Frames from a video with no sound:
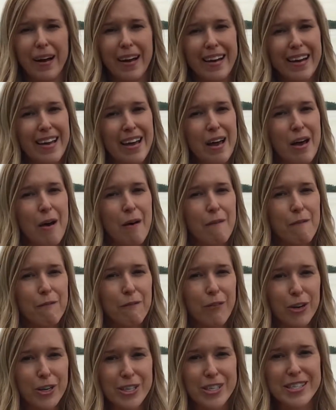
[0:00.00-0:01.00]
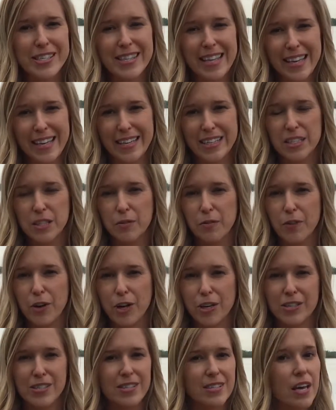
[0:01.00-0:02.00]
But first things
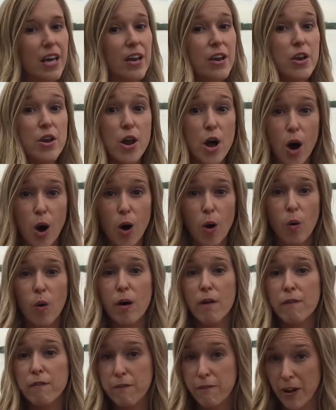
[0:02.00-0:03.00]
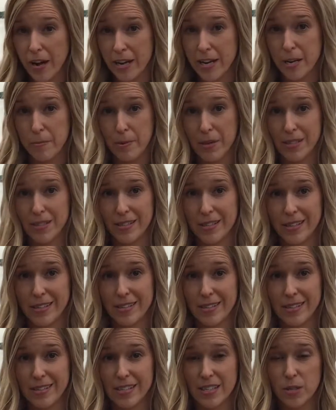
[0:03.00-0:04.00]
first, no funny
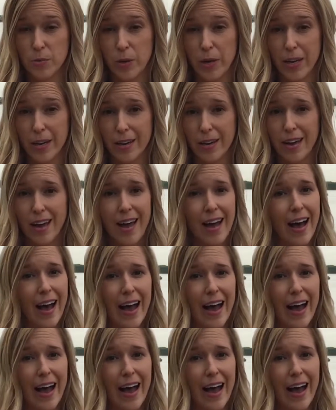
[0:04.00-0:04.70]
business this week.